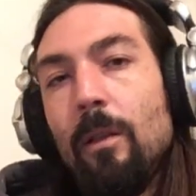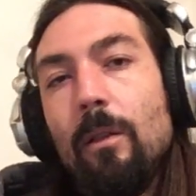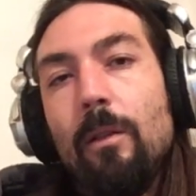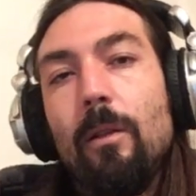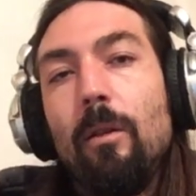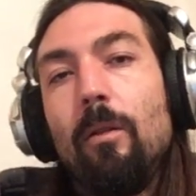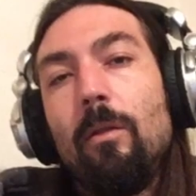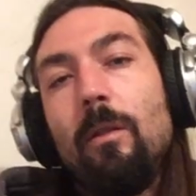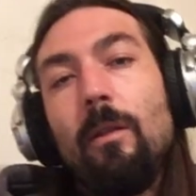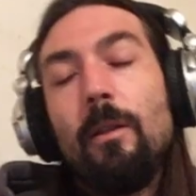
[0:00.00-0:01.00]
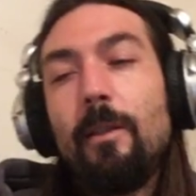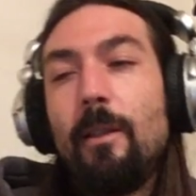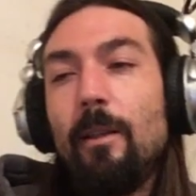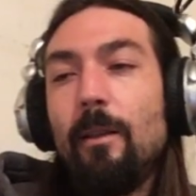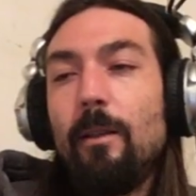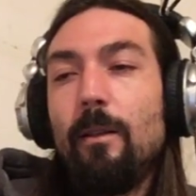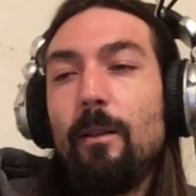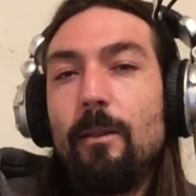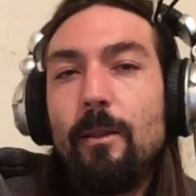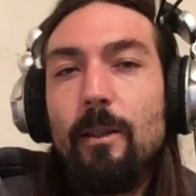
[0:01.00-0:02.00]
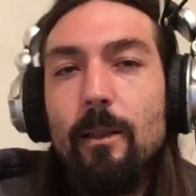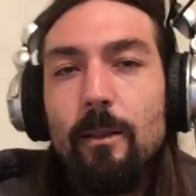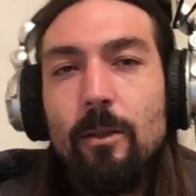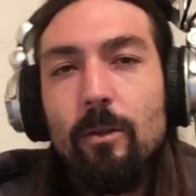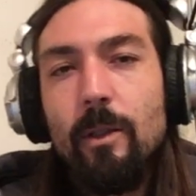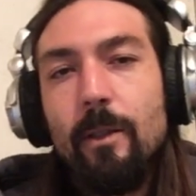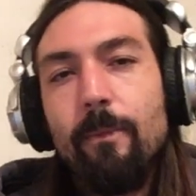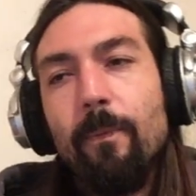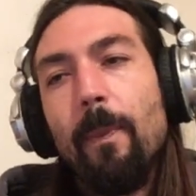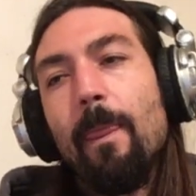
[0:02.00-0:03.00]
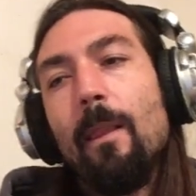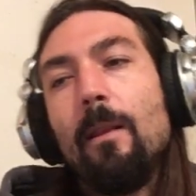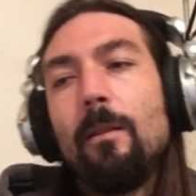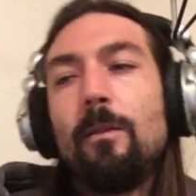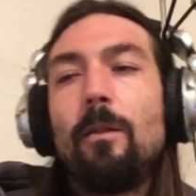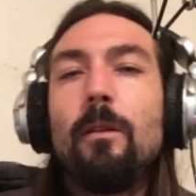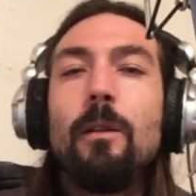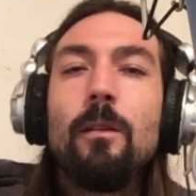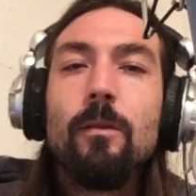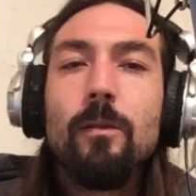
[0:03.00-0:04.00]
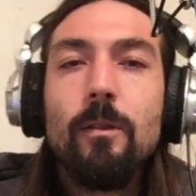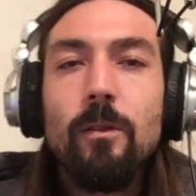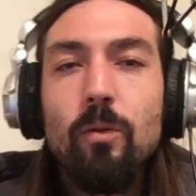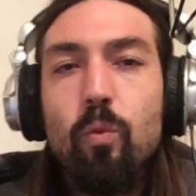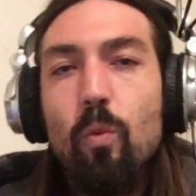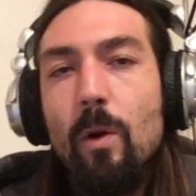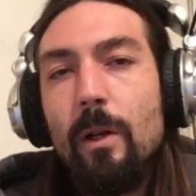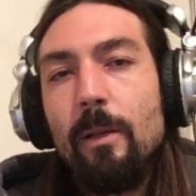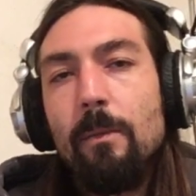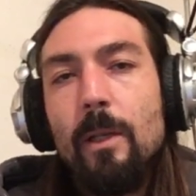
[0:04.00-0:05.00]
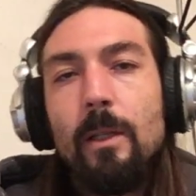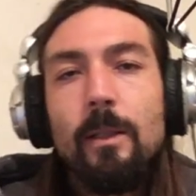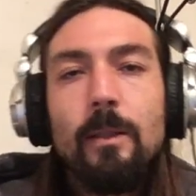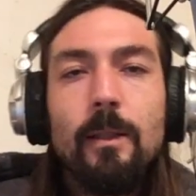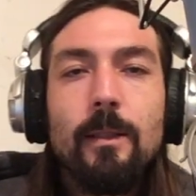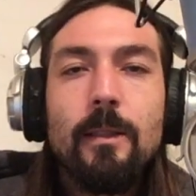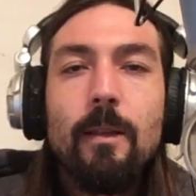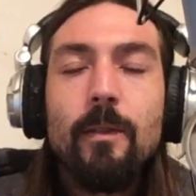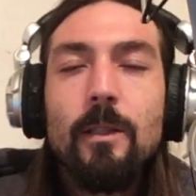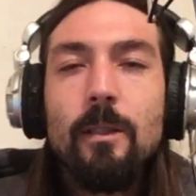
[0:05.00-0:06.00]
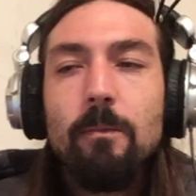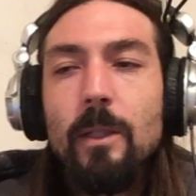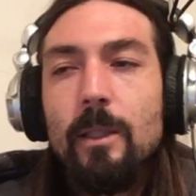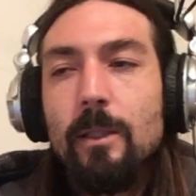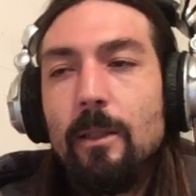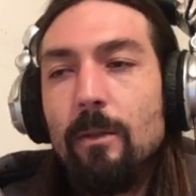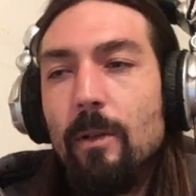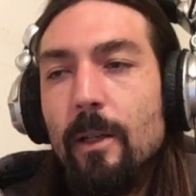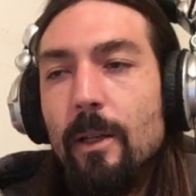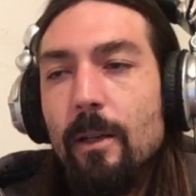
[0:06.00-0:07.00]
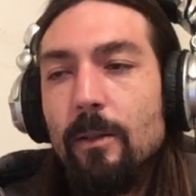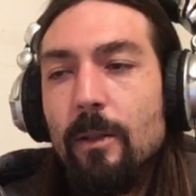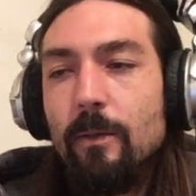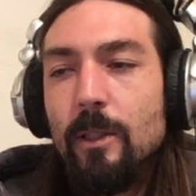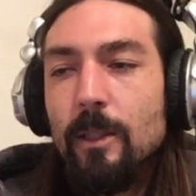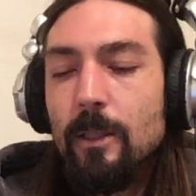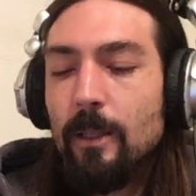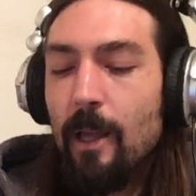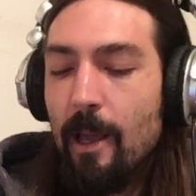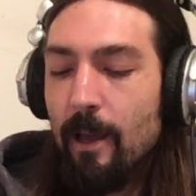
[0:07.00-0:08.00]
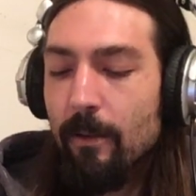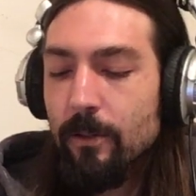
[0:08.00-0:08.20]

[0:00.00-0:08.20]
So let's get to it. It's already close to 20 minutes, like 17 minutes in right now, 17 and a half.